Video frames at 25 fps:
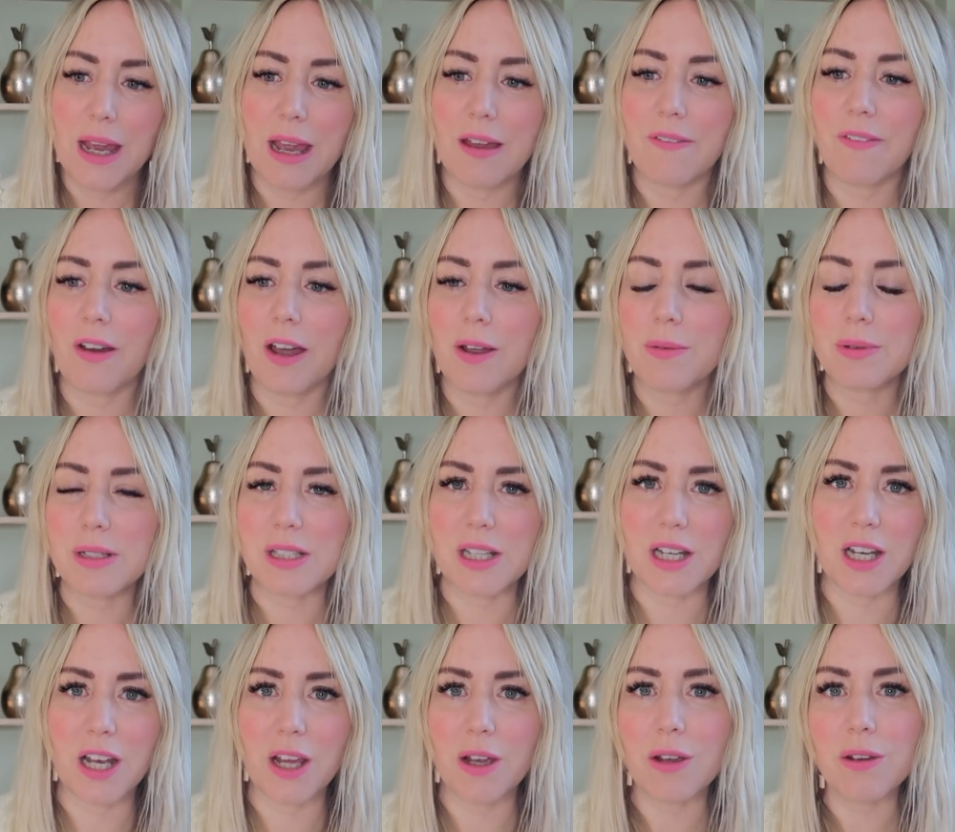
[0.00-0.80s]
If I
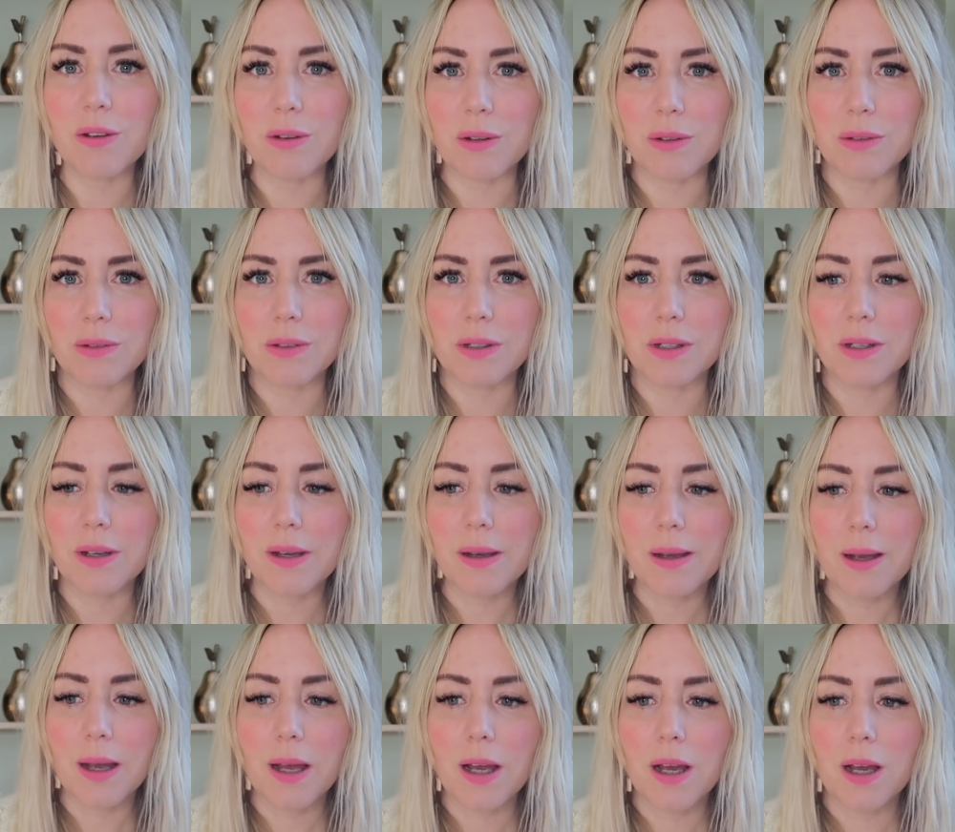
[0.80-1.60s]
was alone,
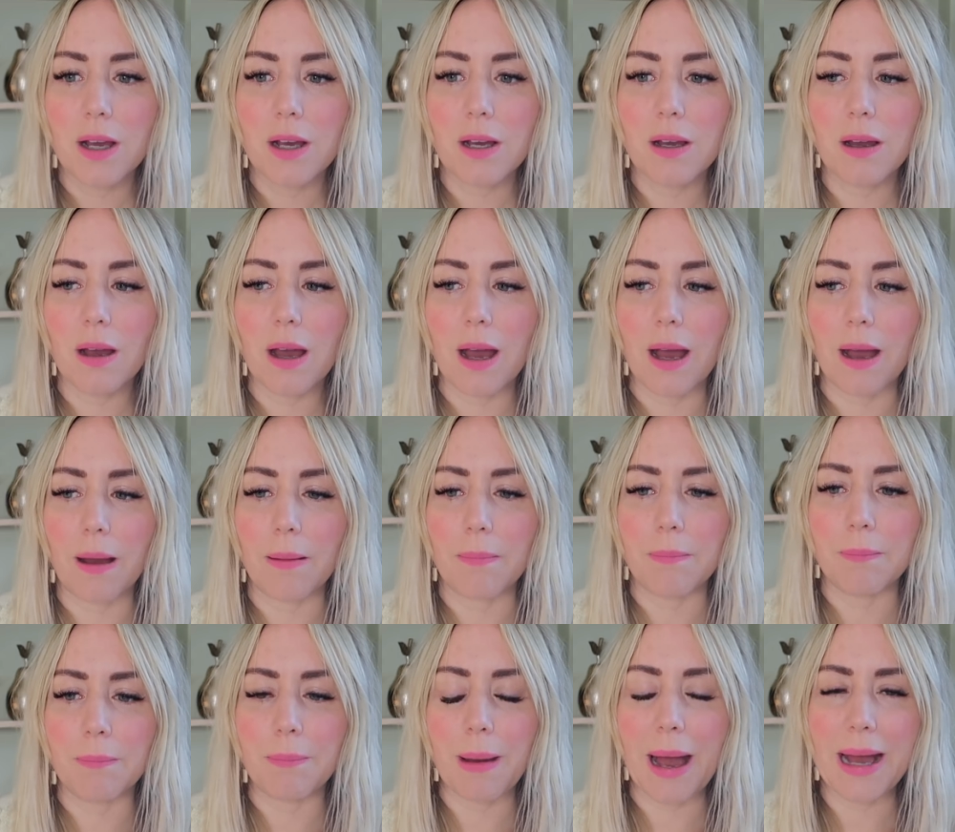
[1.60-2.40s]

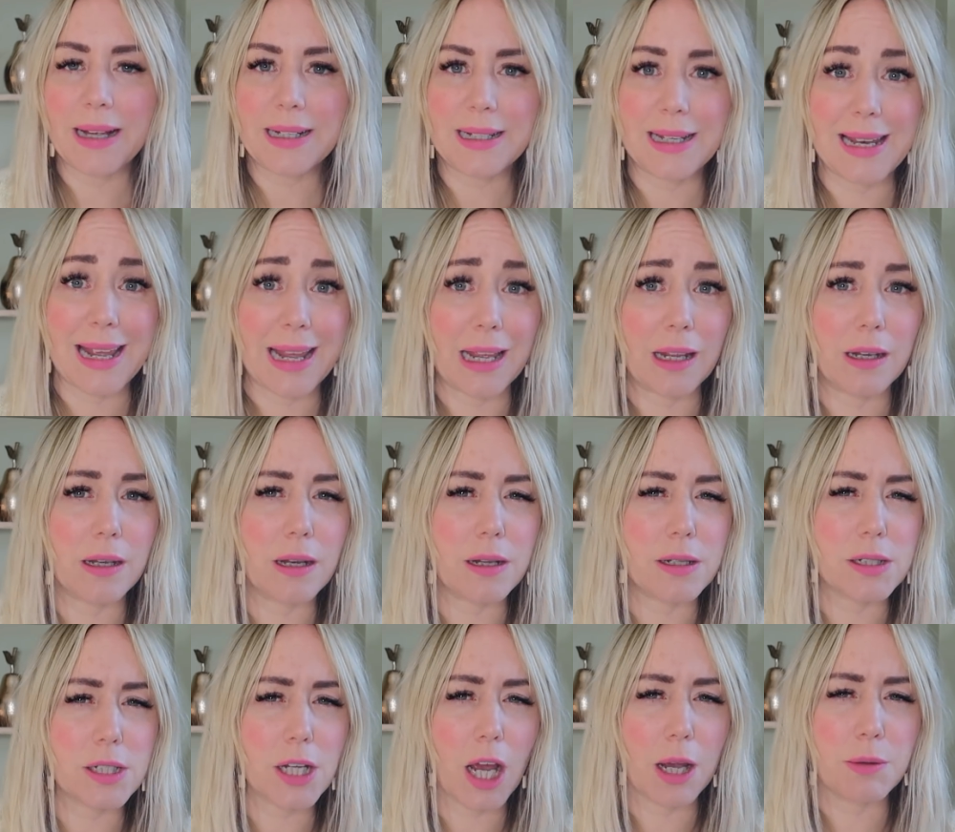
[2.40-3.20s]
battling, and
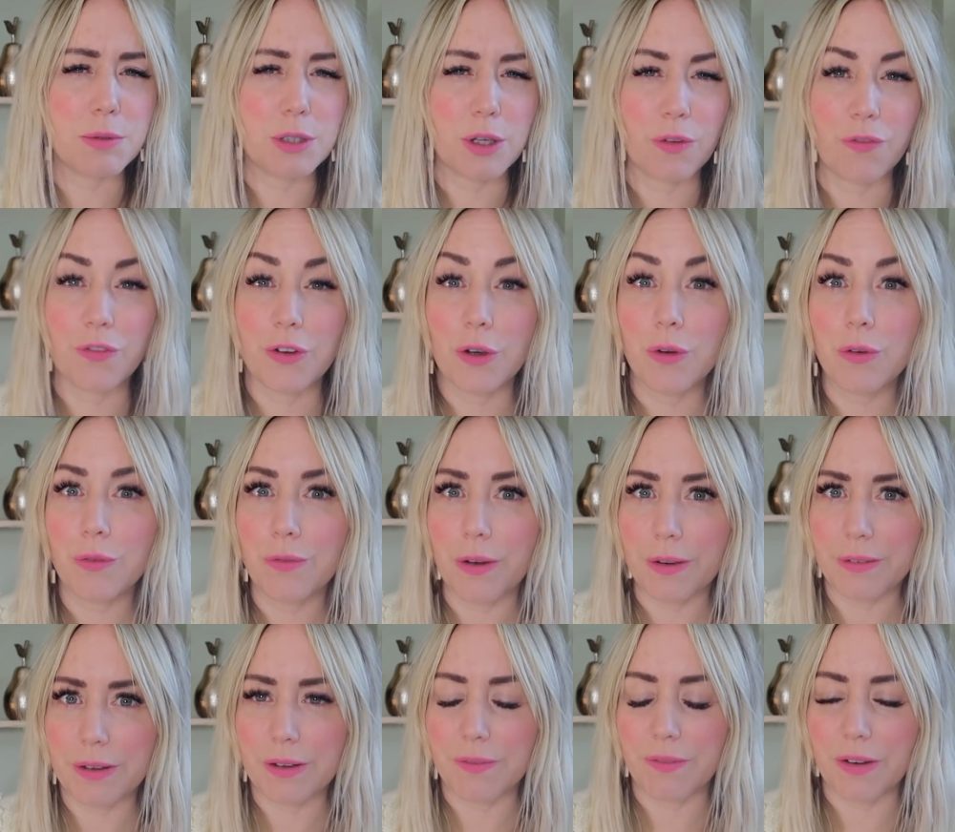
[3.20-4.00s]
at times you feel
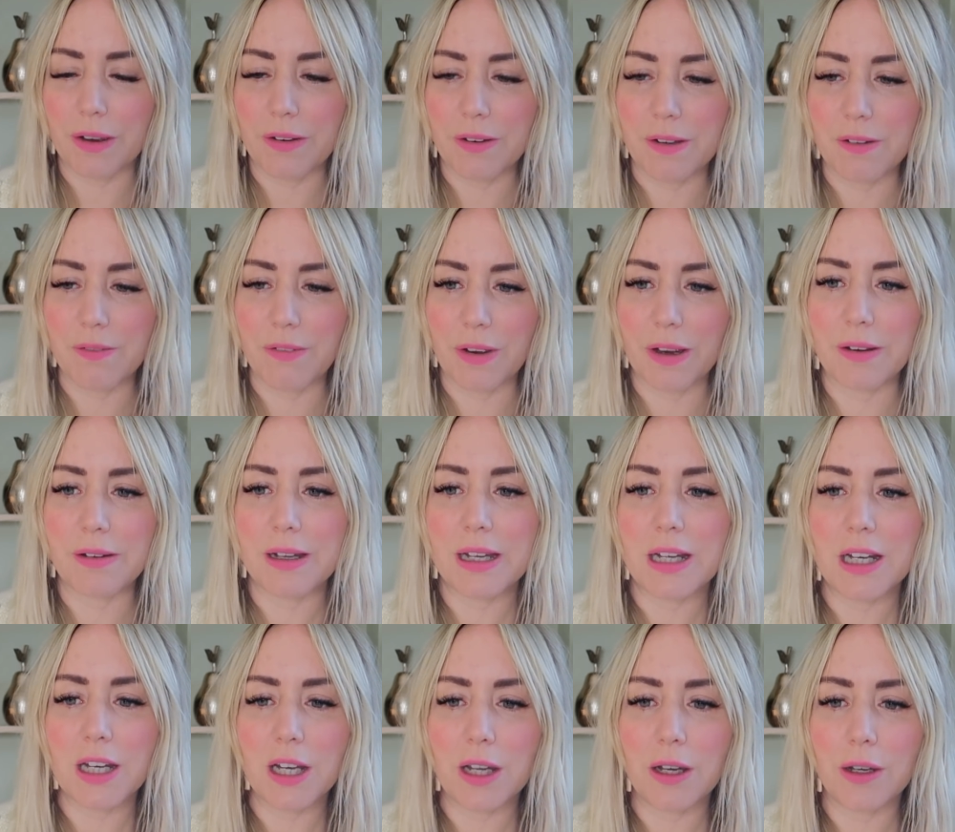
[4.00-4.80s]
very, very,
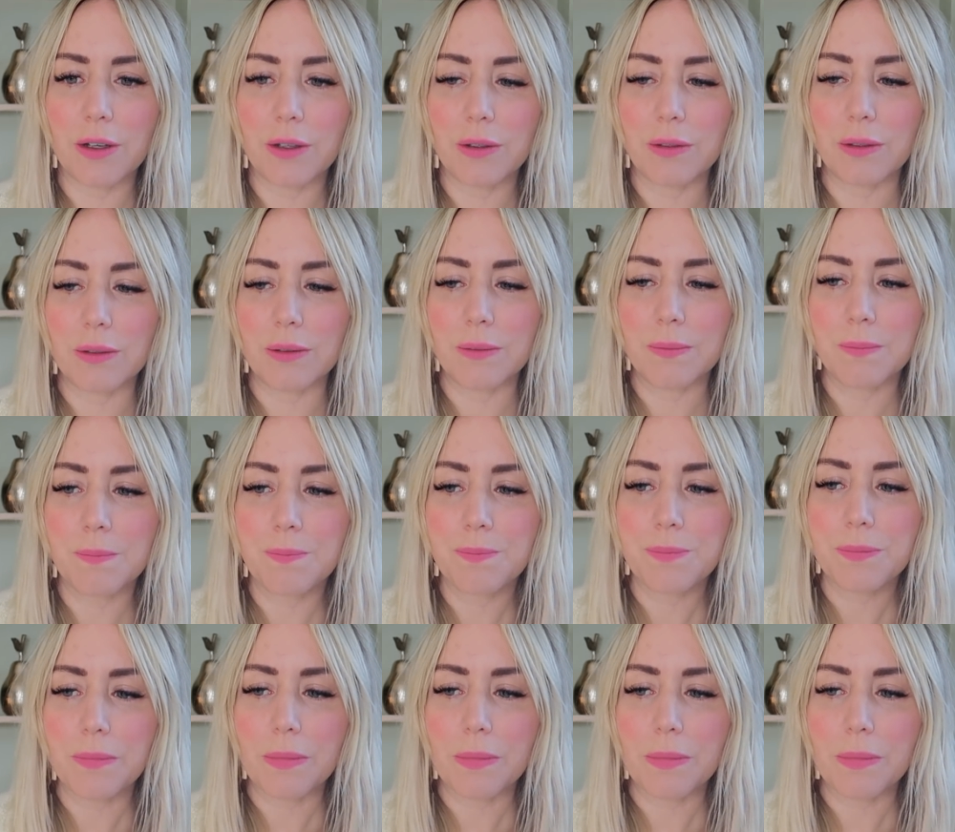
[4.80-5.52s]
very alone,